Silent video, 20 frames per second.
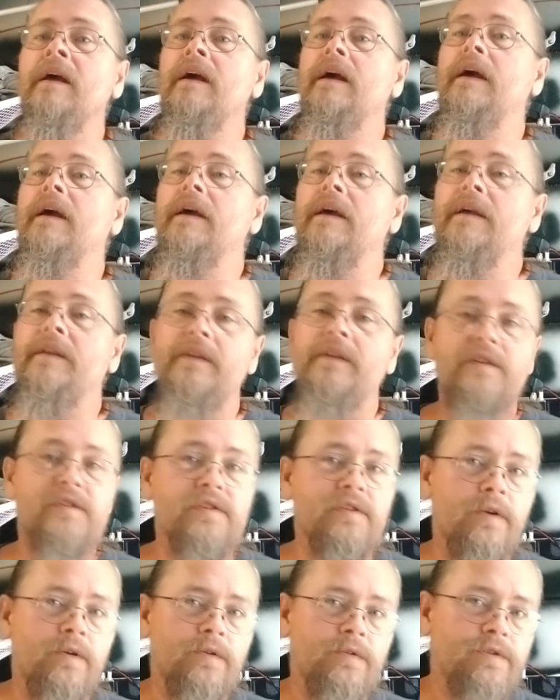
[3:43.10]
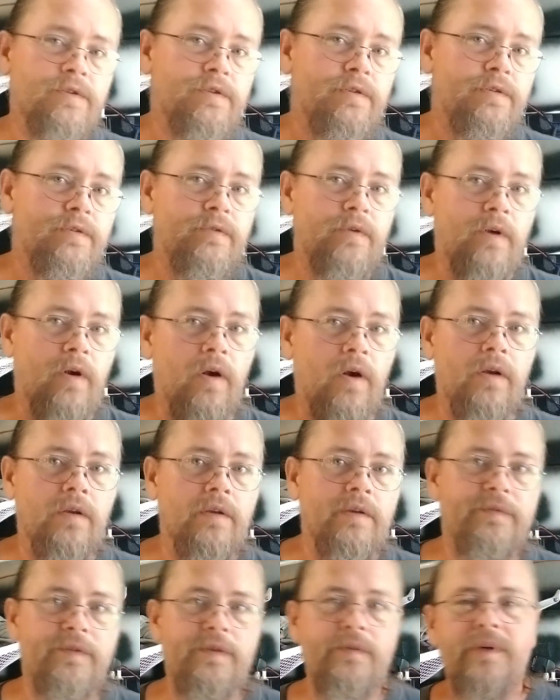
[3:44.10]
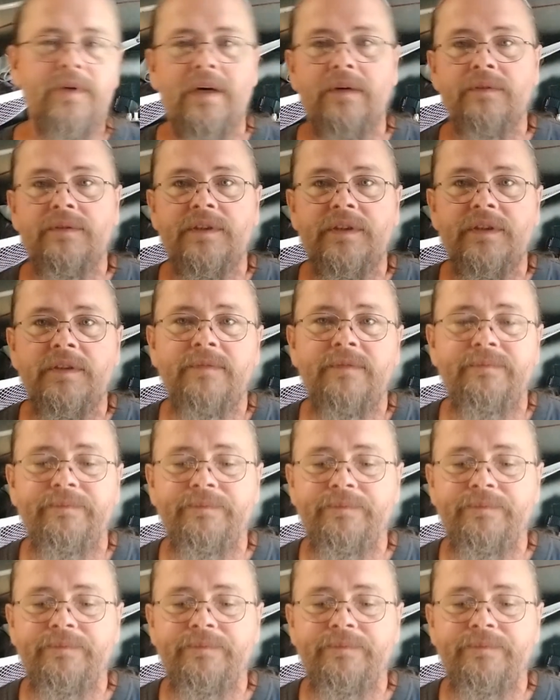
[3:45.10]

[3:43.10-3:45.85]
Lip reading: And this goes to all of you out there.